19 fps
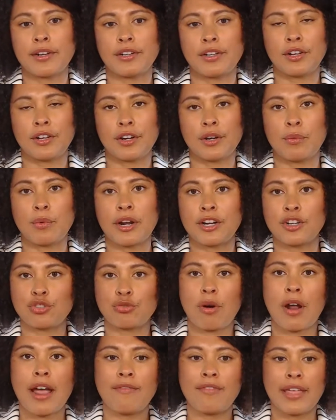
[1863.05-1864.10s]
going to want to
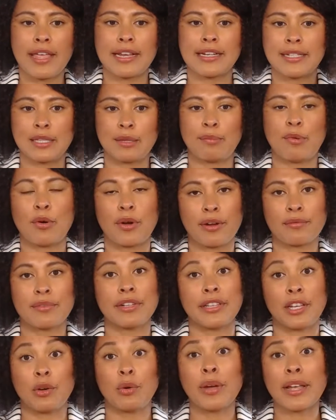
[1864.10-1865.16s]
drive and get to the point
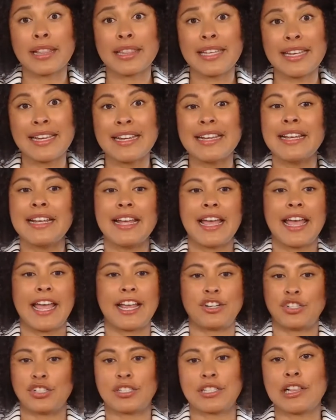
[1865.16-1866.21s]
really quickly
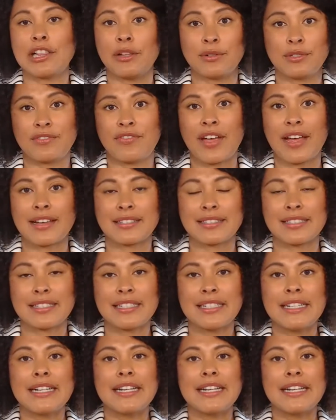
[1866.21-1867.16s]
and just close fast